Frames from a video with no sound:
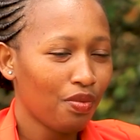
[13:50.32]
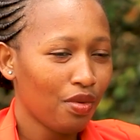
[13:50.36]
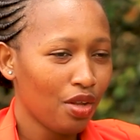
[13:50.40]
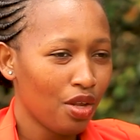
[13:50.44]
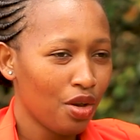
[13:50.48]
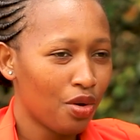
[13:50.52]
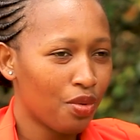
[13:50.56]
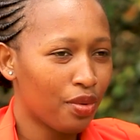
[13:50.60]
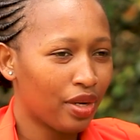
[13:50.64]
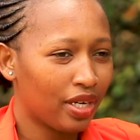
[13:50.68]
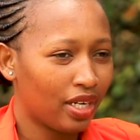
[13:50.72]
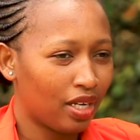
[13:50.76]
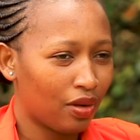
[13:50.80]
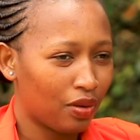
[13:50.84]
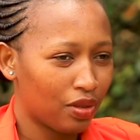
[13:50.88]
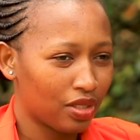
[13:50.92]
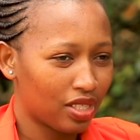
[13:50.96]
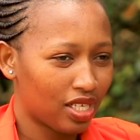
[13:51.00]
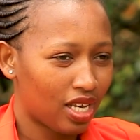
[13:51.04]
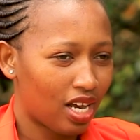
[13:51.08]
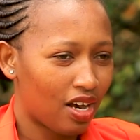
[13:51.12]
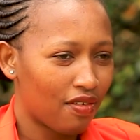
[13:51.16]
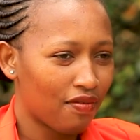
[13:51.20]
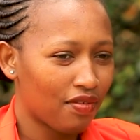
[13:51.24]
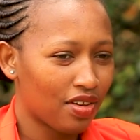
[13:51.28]
When I was
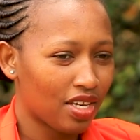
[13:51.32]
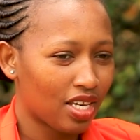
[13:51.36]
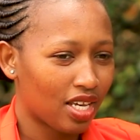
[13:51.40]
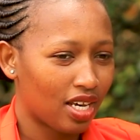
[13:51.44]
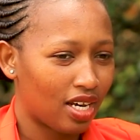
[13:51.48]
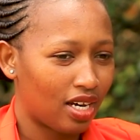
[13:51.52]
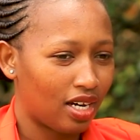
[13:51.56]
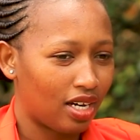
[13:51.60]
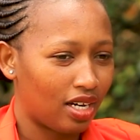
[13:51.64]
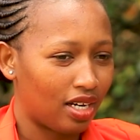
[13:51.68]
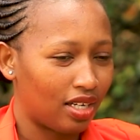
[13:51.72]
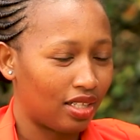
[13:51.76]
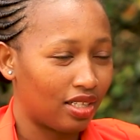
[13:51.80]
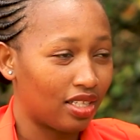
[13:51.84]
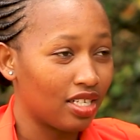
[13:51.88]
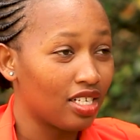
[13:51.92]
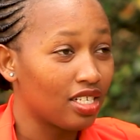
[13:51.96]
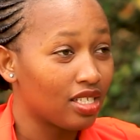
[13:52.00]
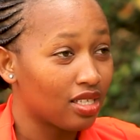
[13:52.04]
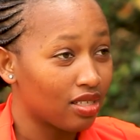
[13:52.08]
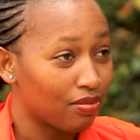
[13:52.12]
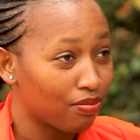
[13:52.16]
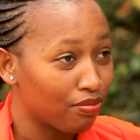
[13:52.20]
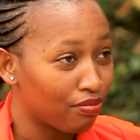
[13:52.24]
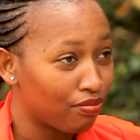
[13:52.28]
having
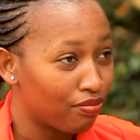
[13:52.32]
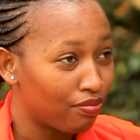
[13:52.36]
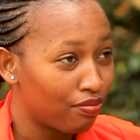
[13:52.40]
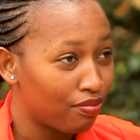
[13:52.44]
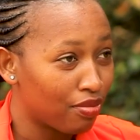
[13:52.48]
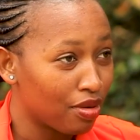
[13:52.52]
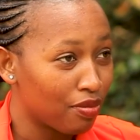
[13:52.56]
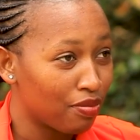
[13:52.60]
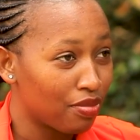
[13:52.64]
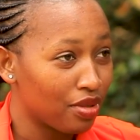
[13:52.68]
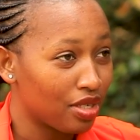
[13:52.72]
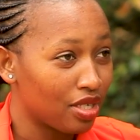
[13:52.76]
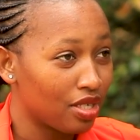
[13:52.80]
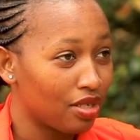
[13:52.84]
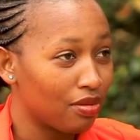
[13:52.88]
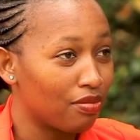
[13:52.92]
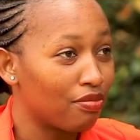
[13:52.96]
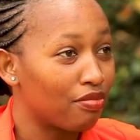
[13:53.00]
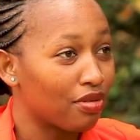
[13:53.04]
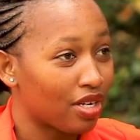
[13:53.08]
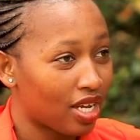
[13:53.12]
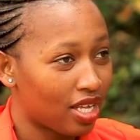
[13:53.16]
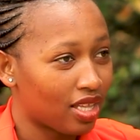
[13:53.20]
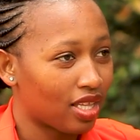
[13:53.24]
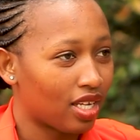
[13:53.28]
this baby
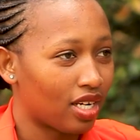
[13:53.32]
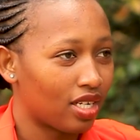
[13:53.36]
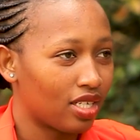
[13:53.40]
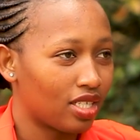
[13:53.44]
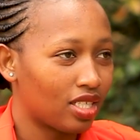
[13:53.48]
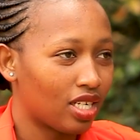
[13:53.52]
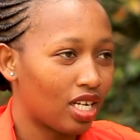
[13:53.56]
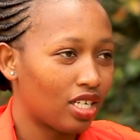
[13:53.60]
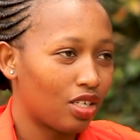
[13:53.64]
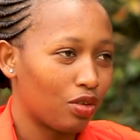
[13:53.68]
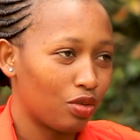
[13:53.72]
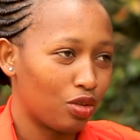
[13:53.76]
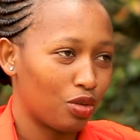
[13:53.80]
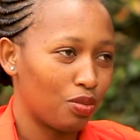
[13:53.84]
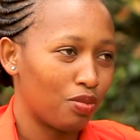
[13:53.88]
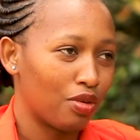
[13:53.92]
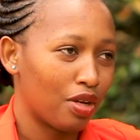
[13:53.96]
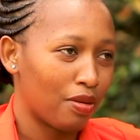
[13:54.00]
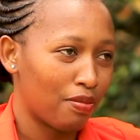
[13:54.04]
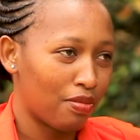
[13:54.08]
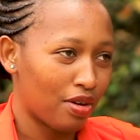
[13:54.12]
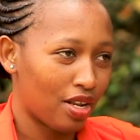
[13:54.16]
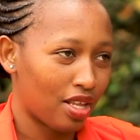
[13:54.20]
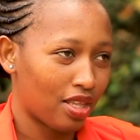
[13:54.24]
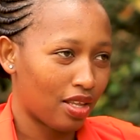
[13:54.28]
brother, it turned out to be a
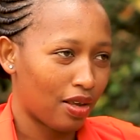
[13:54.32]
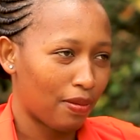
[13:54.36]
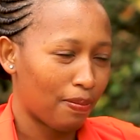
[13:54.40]
brother.